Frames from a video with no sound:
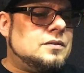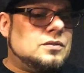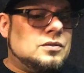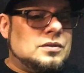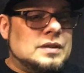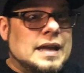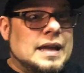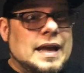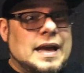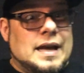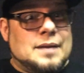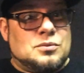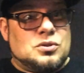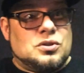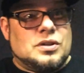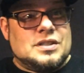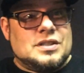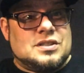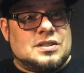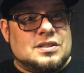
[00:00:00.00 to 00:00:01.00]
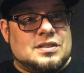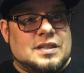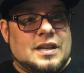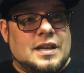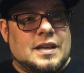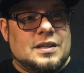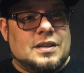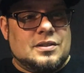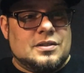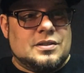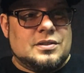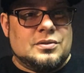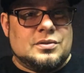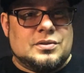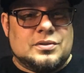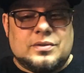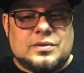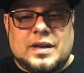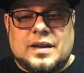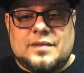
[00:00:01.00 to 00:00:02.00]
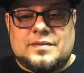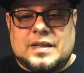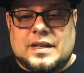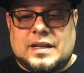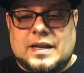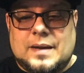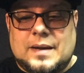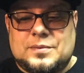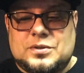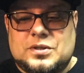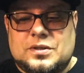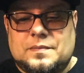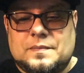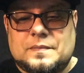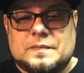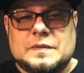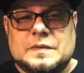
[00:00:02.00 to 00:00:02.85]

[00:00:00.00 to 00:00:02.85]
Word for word: or the Admiral, I should say, you do have that option.